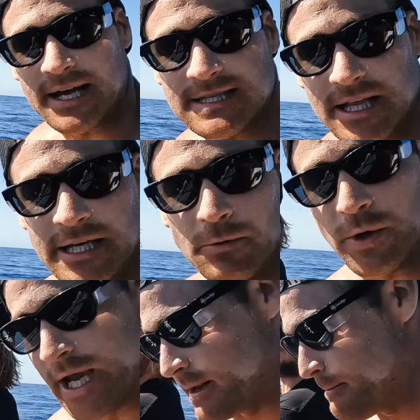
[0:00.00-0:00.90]
does land it,
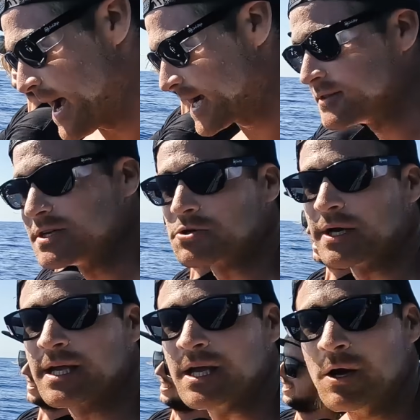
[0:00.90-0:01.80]
we'll get him back in the
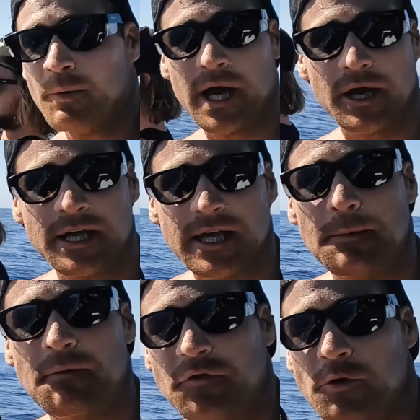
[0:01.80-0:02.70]
drink. We are going to
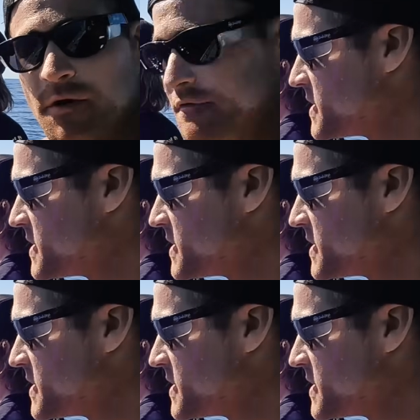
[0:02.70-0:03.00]
keep a few more